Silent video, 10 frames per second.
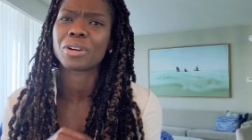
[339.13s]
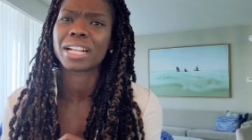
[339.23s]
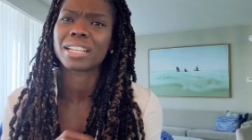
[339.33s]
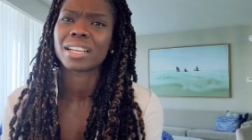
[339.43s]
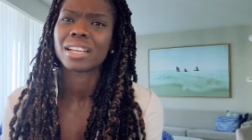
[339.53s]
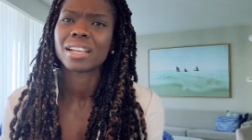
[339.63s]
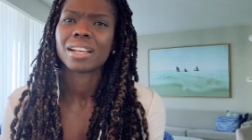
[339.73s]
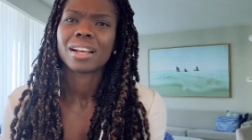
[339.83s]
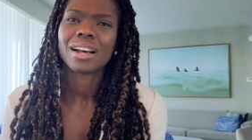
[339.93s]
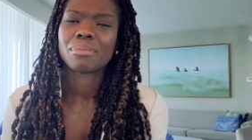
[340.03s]
And
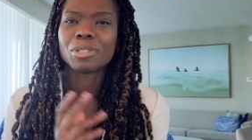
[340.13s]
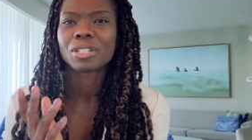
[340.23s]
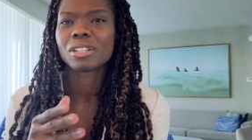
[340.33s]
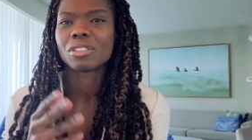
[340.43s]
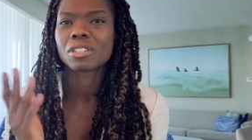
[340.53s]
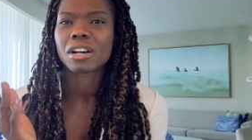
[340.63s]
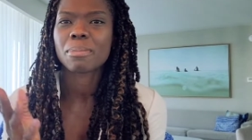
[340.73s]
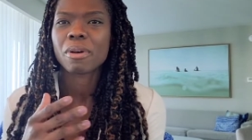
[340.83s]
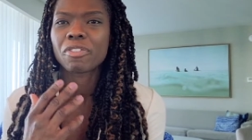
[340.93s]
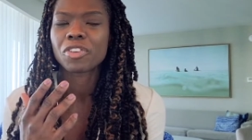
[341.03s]
um, you can look
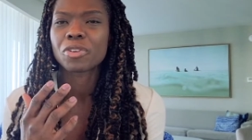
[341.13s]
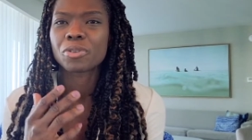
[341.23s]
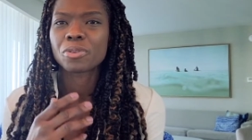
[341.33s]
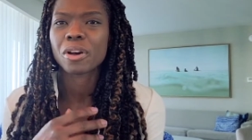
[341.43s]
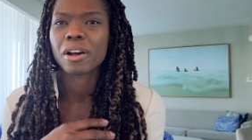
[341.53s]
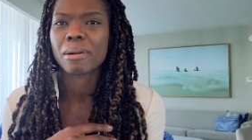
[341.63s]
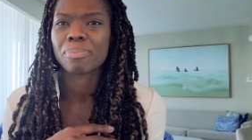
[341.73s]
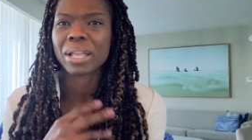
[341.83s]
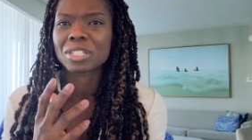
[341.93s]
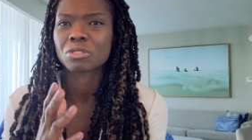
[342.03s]
up a few um,
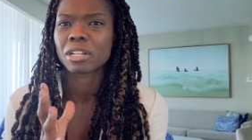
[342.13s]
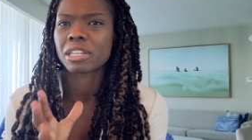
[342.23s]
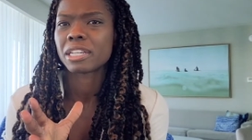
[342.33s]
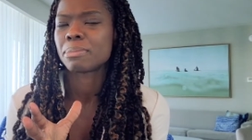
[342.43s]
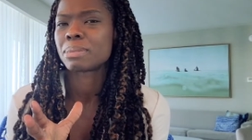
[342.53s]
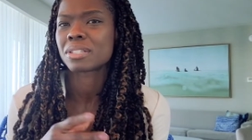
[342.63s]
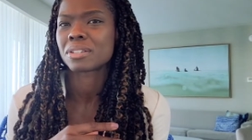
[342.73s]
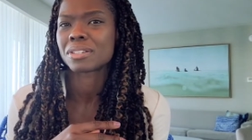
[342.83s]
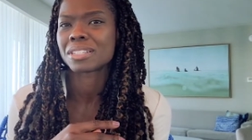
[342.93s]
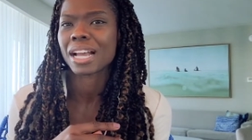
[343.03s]
extra tips
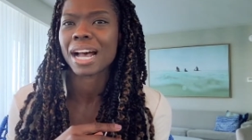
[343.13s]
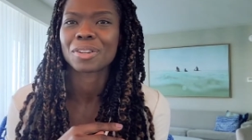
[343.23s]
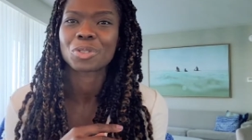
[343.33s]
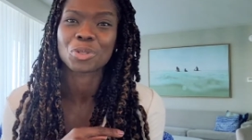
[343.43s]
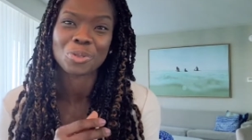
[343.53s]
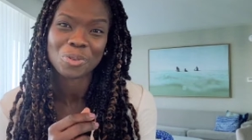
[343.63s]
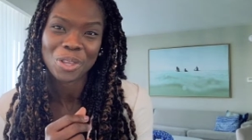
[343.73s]
on how to